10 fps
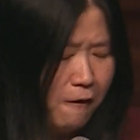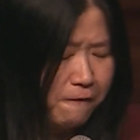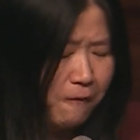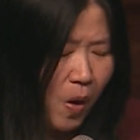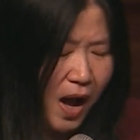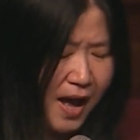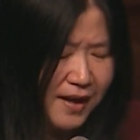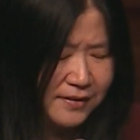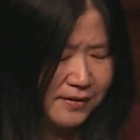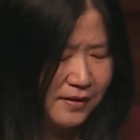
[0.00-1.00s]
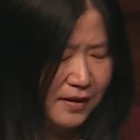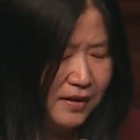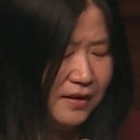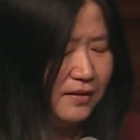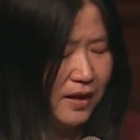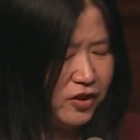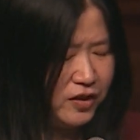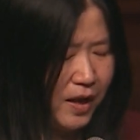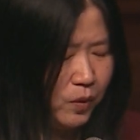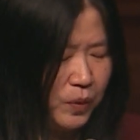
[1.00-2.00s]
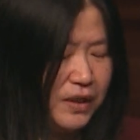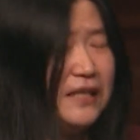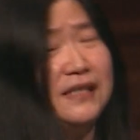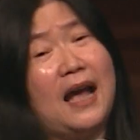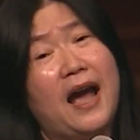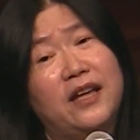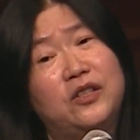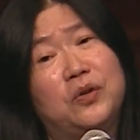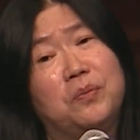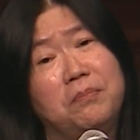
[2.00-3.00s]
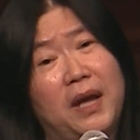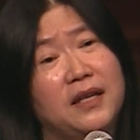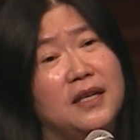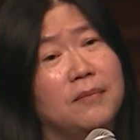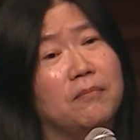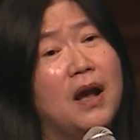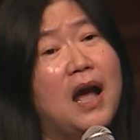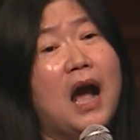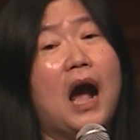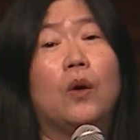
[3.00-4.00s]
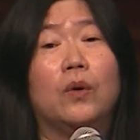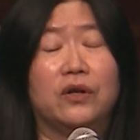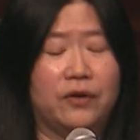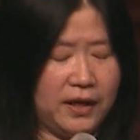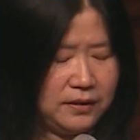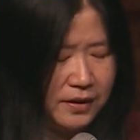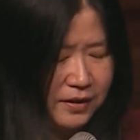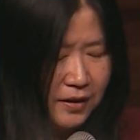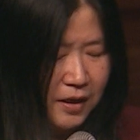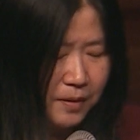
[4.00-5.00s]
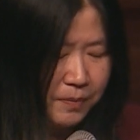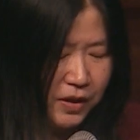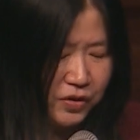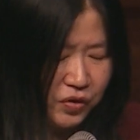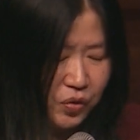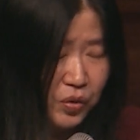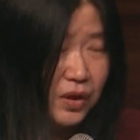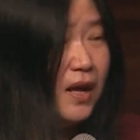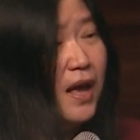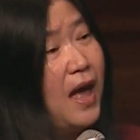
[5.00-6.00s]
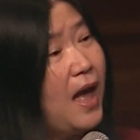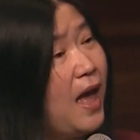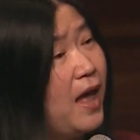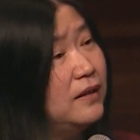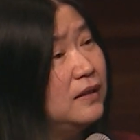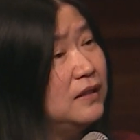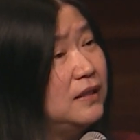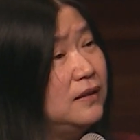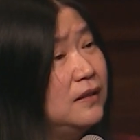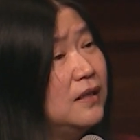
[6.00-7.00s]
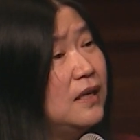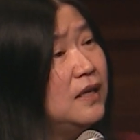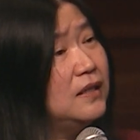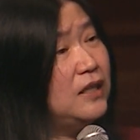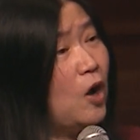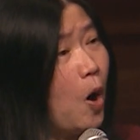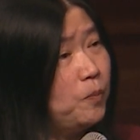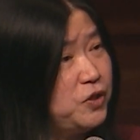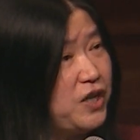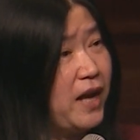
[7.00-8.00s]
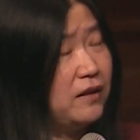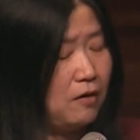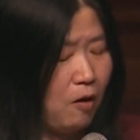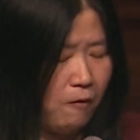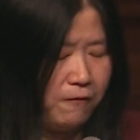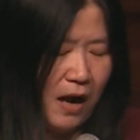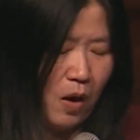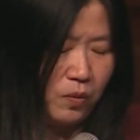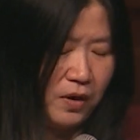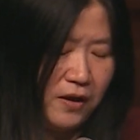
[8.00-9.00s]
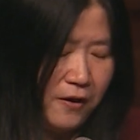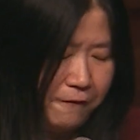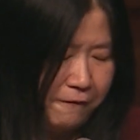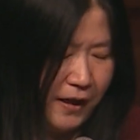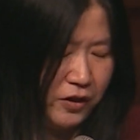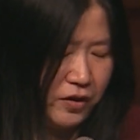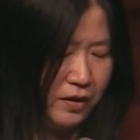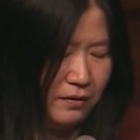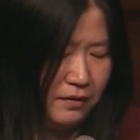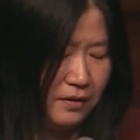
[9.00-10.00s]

for us, such that we desire to make him our greatest pursuit and the object of our affection.